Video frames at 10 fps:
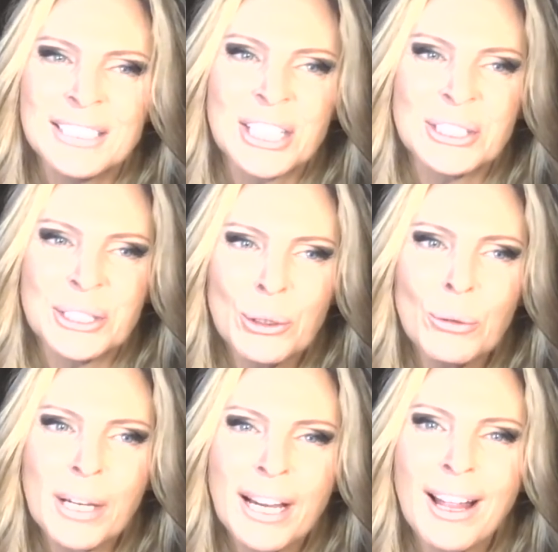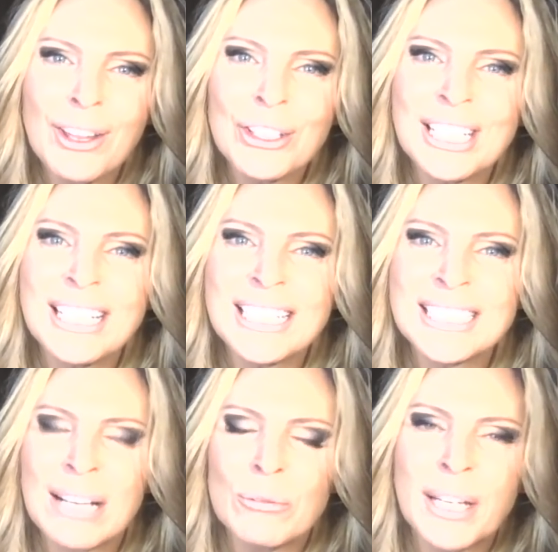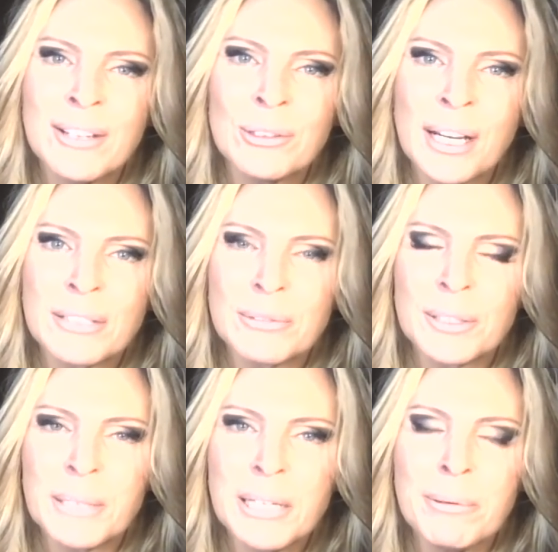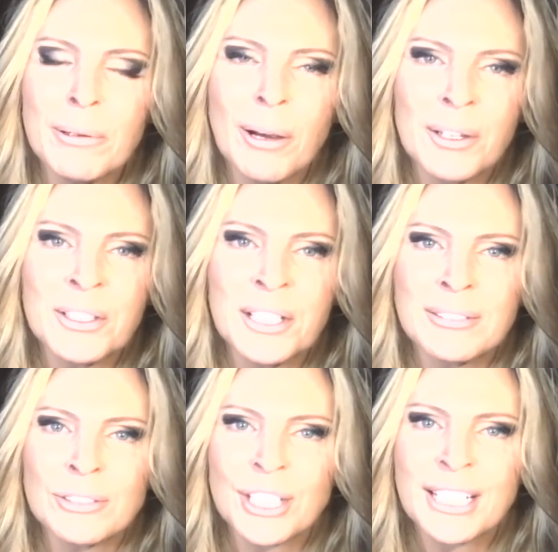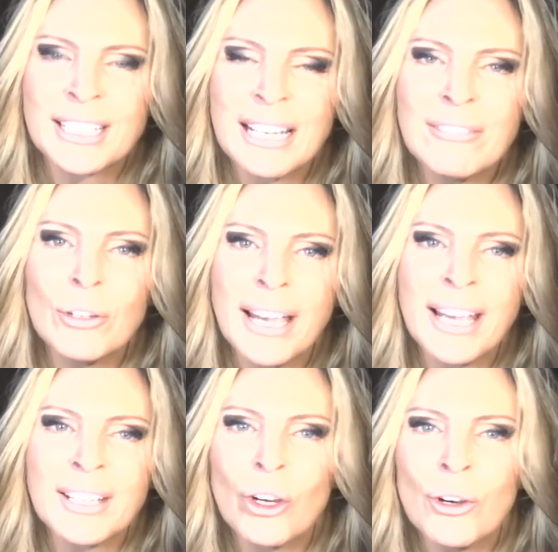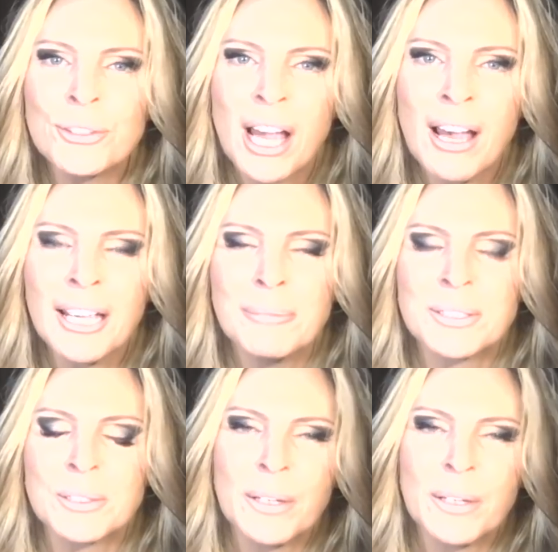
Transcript: The new reality is that we interact with people on an energetic level at all times,